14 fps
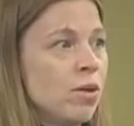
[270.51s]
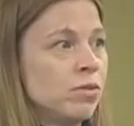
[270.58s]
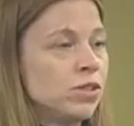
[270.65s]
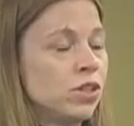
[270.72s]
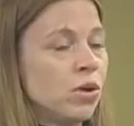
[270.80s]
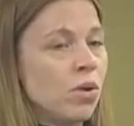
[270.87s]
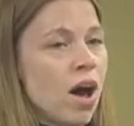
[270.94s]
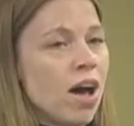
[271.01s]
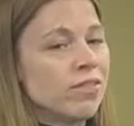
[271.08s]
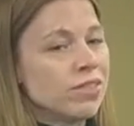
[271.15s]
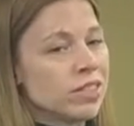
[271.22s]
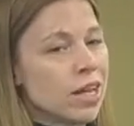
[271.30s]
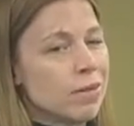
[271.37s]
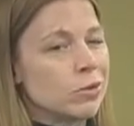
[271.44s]
So
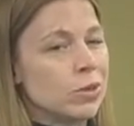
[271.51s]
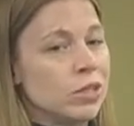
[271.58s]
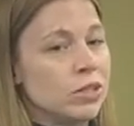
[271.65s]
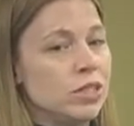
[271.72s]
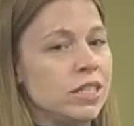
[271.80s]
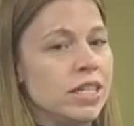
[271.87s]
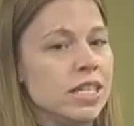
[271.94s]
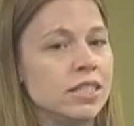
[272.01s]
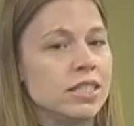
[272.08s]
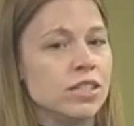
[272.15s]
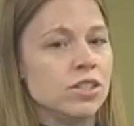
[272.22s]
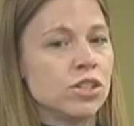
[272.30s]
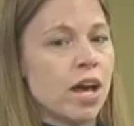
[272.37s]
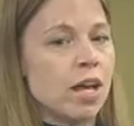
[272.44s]
oftentimes what you see is
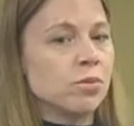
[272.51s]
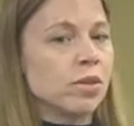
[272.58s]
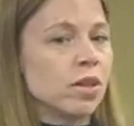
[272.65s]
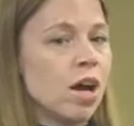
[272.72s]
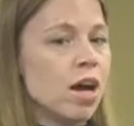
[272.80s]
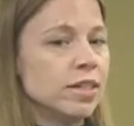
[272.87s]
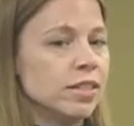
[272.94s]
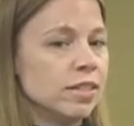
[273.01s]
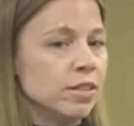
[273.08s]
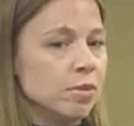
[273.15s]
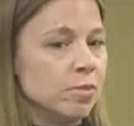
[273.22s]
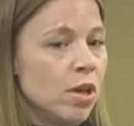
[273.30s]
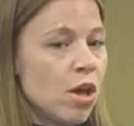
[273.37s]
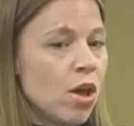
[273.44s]
the child with
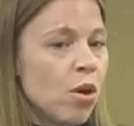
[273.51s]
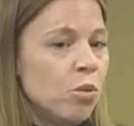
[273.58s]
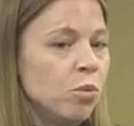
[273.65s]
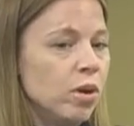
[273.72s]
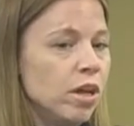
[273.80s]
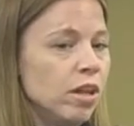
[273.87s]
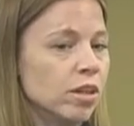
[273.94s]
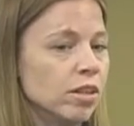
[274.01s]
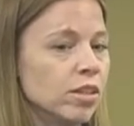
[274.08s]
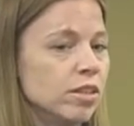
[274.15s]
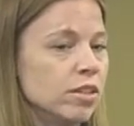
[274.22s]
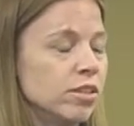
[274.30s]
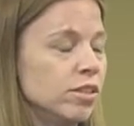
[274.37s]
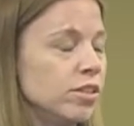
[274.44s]
autism will
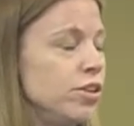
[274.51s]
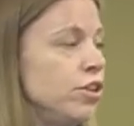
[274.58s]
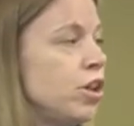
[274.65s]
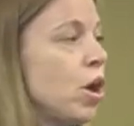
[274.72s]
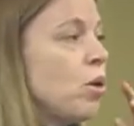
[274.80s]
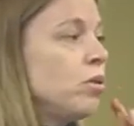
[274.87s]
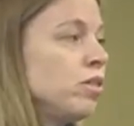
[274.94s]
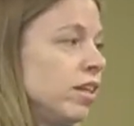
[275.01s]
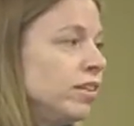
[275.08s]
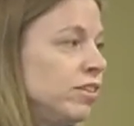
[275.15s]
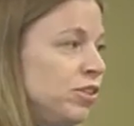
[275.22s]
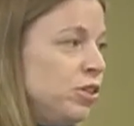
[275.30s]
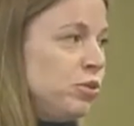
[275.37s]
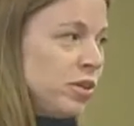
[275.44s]
know
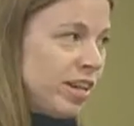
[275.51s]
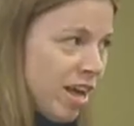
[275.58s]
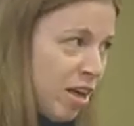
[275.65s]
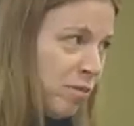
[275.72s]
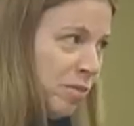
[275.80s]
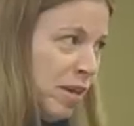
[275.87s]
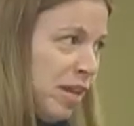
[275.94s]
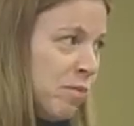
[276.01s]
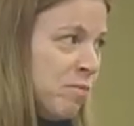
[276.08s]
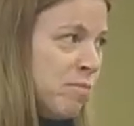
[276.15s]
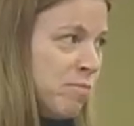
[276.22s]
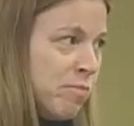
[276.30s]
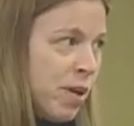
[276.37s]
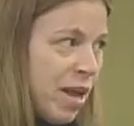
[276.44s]
that you can help me,
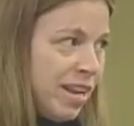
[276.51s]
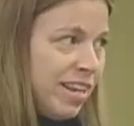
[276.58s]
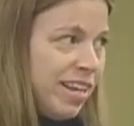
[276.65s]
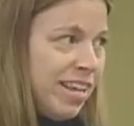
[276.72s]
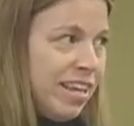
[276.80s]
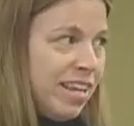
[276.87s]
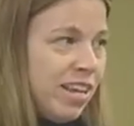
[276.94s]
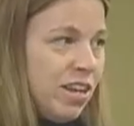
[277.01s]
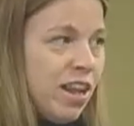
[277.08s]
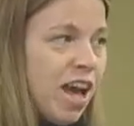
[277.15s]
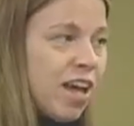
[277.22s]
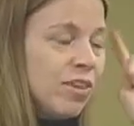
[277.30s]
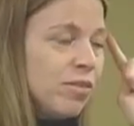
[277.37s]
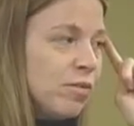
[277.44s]
but
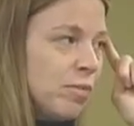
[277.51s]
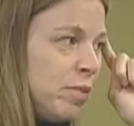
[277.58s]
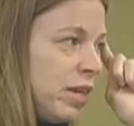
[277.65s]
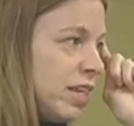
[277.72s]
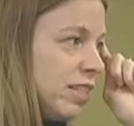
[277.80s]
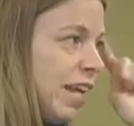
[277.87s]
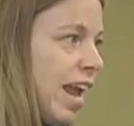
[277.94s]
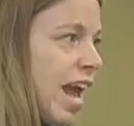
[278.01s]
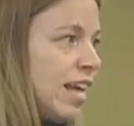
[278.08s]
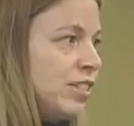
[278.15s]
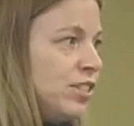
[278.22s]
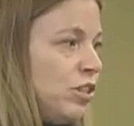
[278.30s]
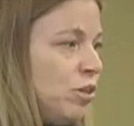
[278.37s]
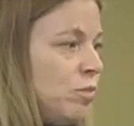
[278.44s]
not because I
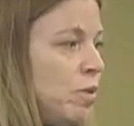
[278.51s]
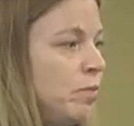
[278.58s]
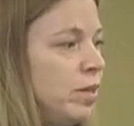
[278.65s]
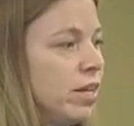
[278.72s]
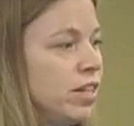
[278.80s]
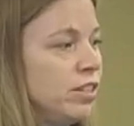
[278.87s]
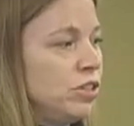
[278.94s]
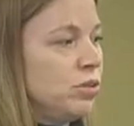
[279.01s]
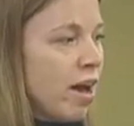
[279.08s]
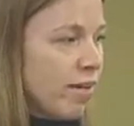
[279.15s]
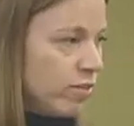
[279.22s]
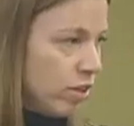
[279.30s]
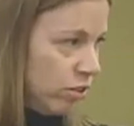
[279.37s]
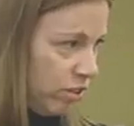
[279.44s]
ask you, but because you
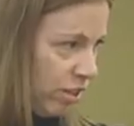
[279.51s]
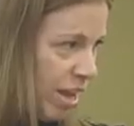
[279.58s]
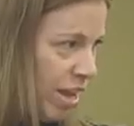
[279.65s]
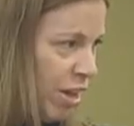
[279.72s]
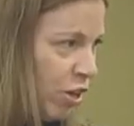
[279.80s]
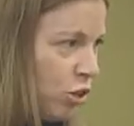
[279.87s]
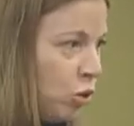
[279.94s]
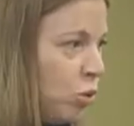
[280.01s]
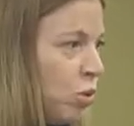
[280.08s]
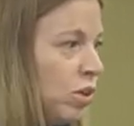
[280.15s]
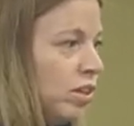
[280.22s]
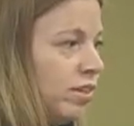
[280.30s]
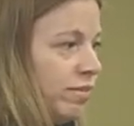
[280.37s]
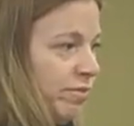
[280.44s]
have those
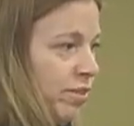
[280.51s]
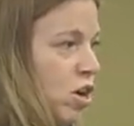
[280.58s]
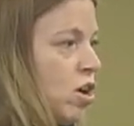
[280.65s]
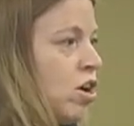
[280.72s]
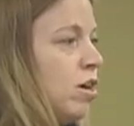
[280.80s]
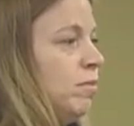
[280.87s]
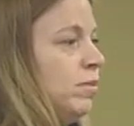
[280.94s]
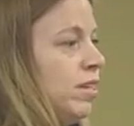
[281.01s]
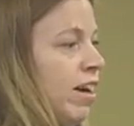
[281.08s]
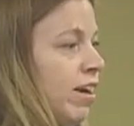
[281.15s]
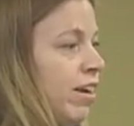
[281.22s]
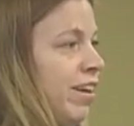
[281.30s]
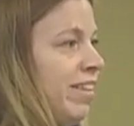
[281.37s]
cool arms that